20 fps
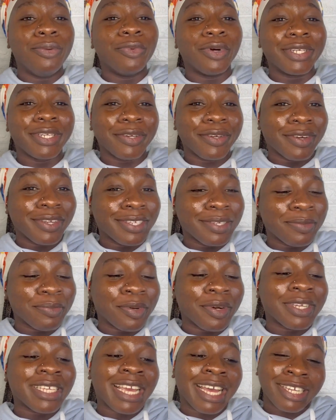they call it,
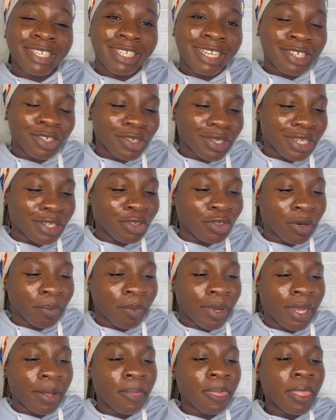but yeah, let's just say
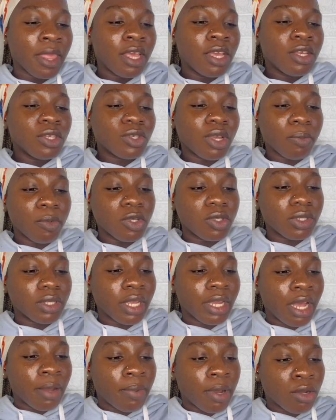dropper. So I'm going to
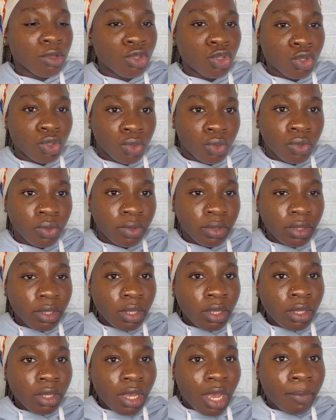take about 2.
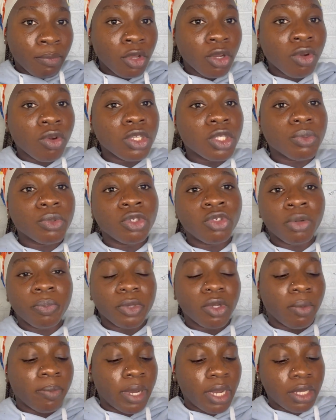I'm not going to be dropping
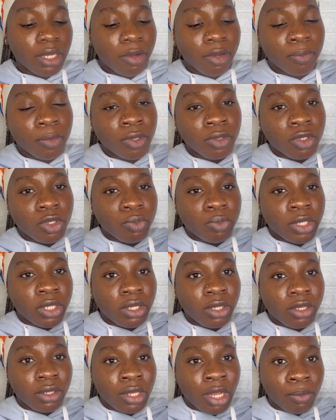on my hand, I'm going to be
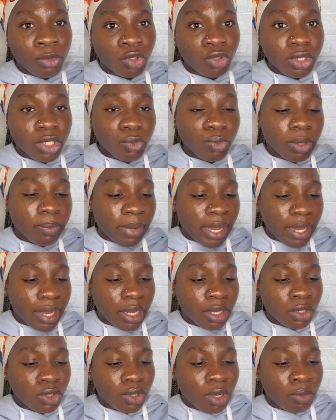demonstrating with my
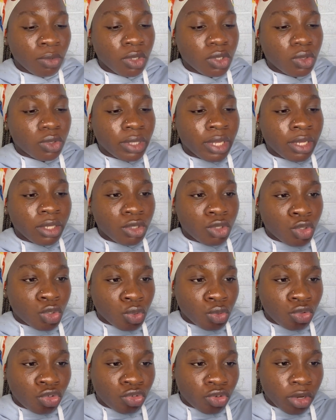hand. So I'm going to take
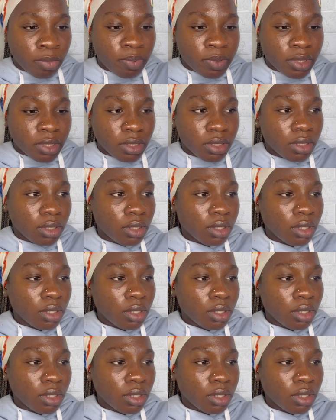2 drops,